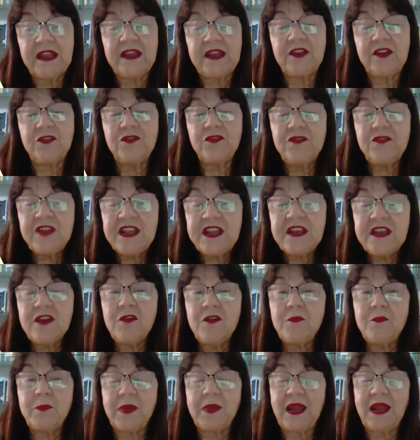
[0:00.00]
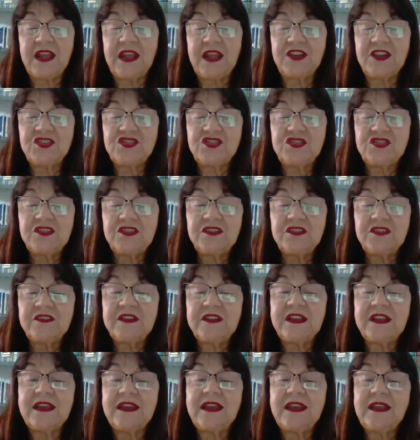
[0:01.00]
real pleasure
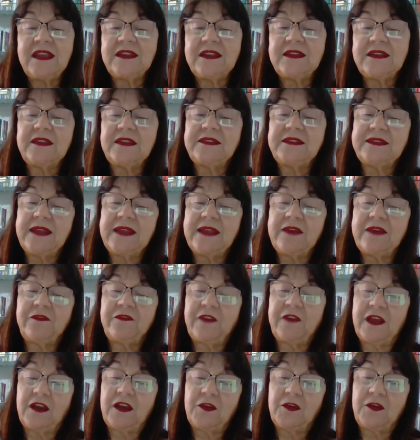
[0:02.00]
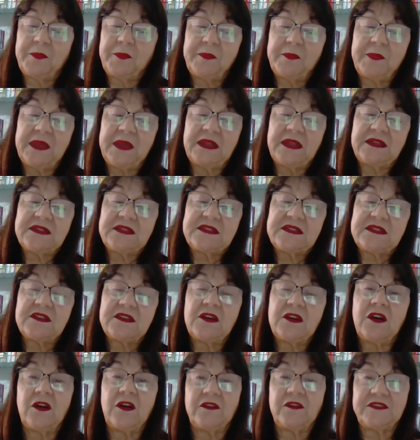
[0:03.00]
in the development
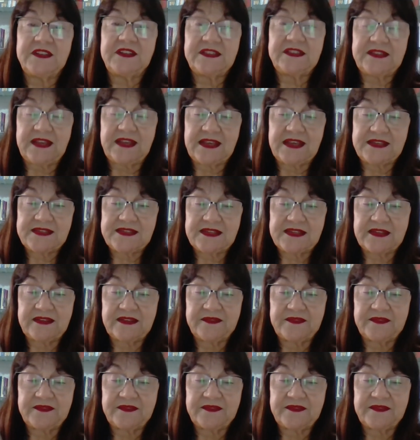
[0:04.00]
of the task.